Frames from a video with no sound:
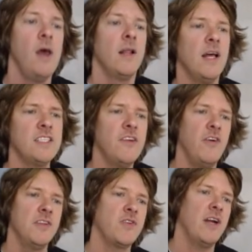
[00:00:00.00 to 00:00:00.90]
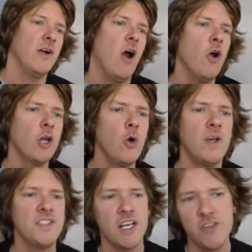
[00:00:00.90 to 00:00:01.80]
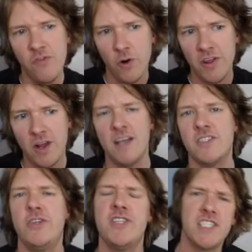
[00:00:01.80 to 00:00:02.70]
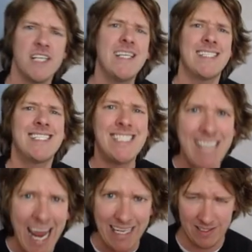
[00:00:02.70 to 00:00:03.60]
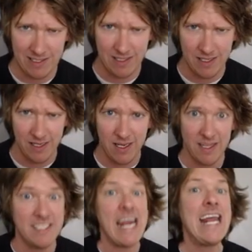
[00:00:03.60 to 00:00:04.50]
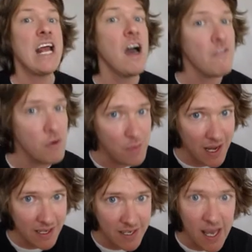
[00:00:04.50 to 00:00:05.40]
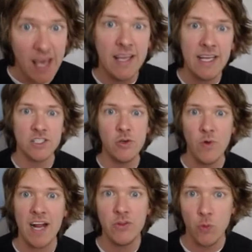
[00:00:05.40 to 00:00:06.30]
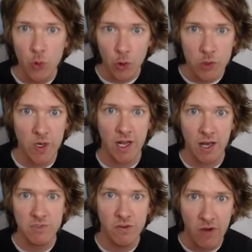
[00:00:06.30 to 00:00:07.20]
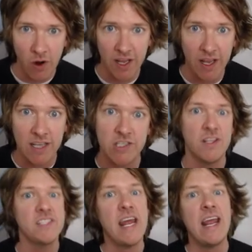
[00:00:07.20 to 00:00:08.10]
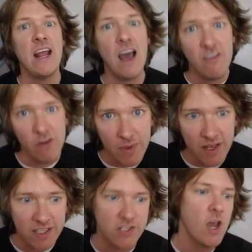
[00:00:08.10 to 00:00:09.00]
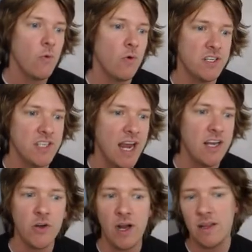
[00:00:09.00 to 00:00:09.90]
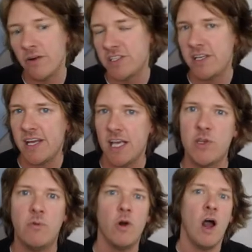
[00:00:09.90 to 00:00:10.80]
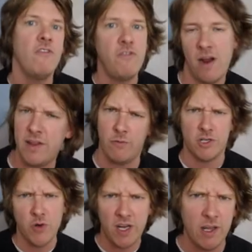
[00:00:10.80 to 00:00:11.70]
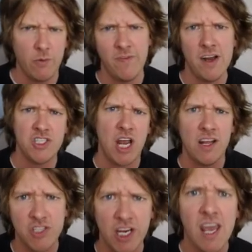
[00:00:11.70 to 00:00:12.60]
A lot of stuff on the screen, right? Article 1, Section 4 of the Constitution says that the states The state government gets to write the rules when it comes to voting. And so the state governments were deciding to create literacy tests that were unfair, that were tricky, that were very challenging,